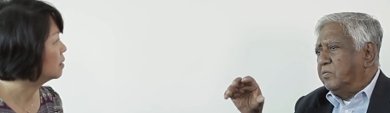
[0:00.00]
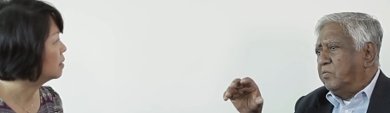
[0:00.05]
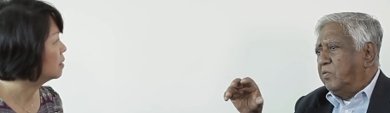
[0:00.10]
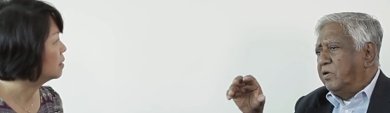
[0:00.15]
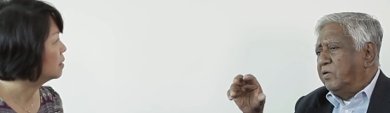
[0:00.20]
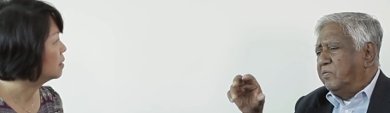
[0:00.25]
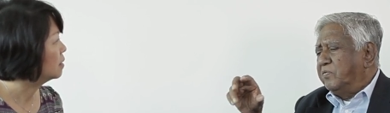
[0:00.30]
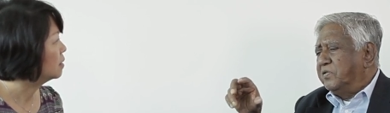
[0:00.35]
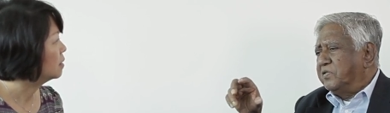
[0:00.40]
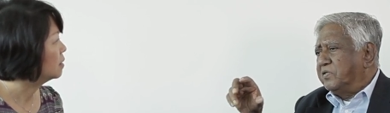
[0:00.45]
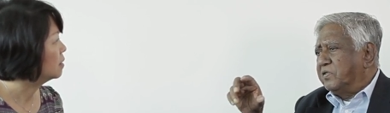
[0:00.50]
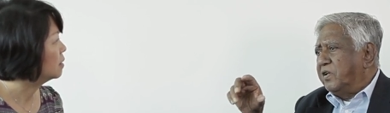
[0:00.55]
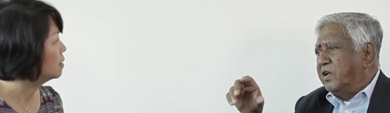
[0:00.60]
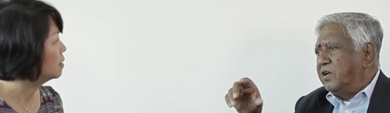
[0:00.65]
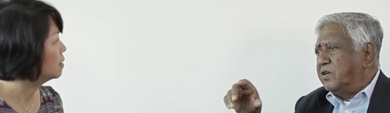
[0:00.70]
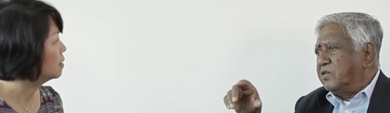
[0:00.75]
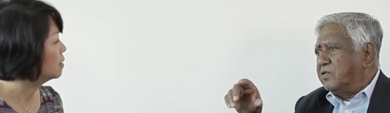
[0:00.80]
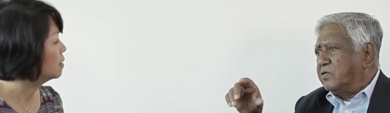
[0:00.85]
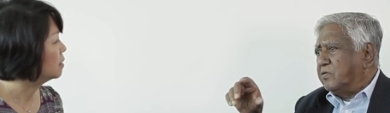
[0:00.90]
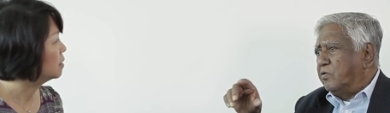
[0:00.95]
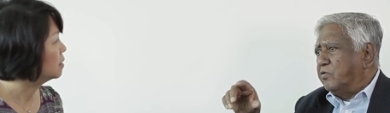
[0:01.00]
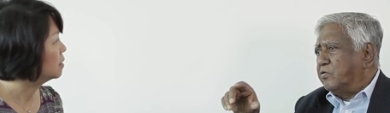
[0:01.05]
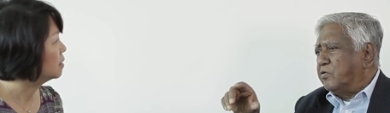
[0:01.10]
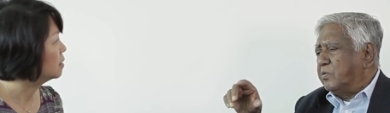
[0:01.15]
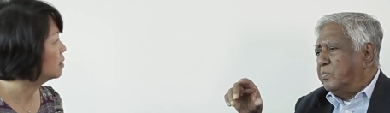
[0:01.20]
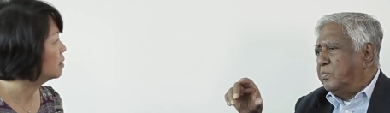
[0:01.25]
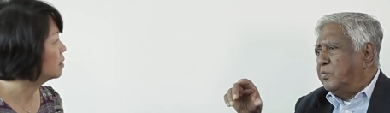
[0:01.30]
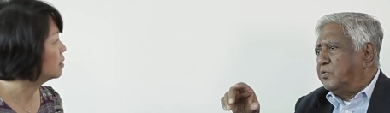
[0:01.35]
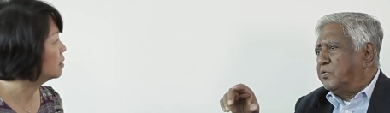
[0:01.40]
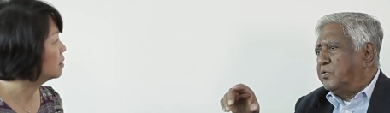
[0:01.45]
Speaker 1: one of his greatest
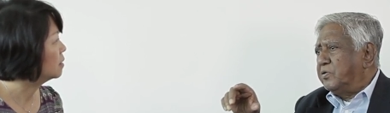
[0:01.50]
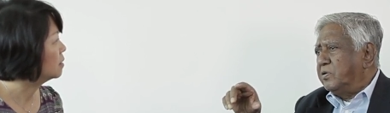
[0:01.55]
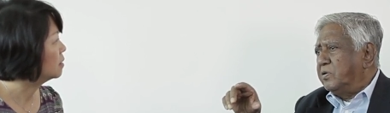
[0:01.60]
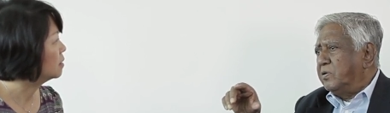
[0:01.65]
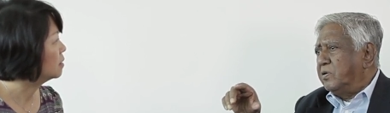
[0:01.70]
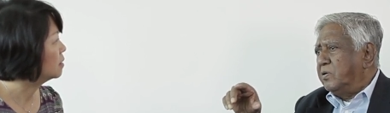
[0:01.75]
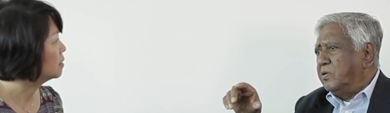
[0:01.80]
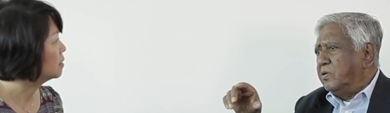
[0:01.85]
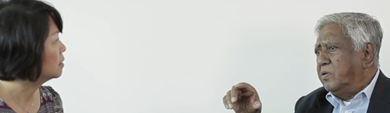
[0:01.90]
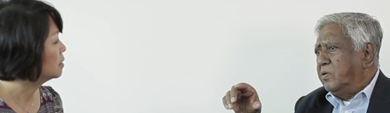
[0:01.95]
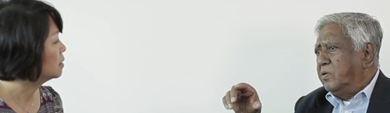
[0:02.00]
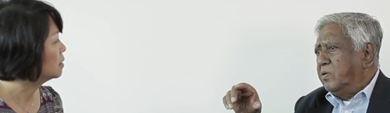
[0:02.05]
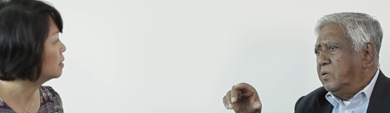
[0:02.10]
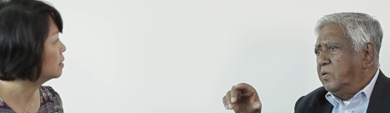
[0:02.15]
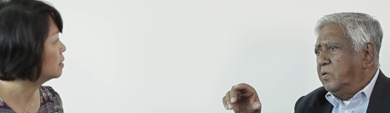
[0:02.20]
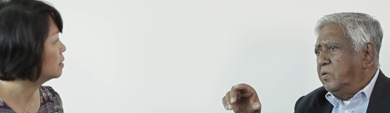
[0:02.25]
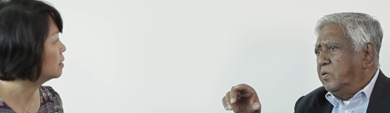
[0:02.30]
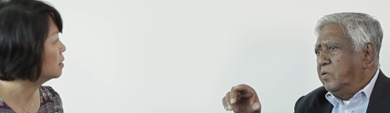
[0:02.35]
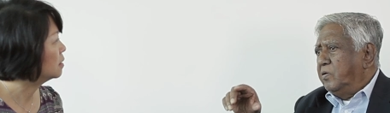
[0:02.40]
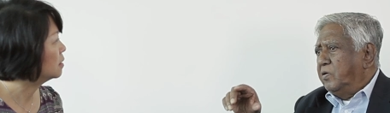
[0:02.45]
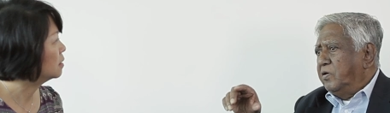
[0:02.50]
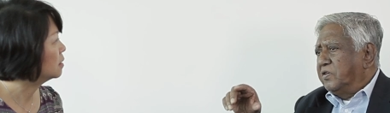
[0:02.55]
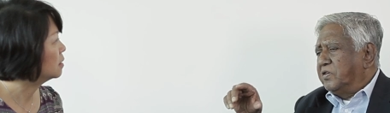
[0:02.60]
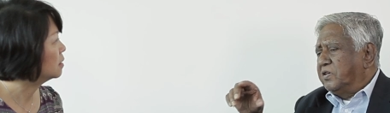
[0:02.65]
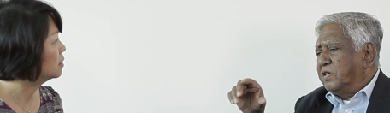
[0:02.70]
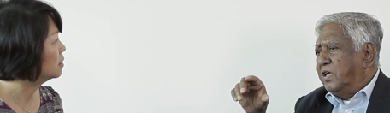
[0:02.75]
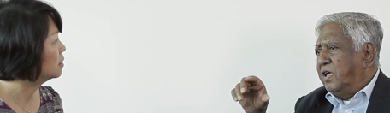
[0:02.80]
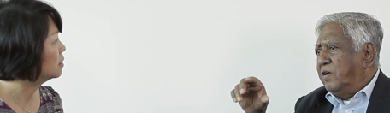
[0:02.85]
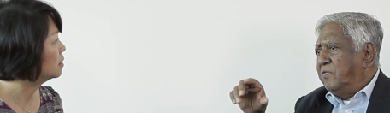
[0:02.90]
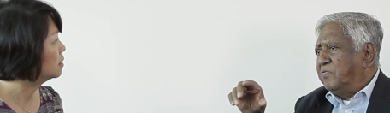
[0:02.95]
contribution is
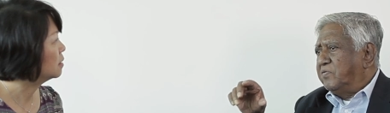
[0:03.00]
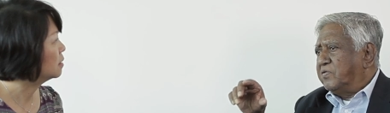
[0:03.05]
gave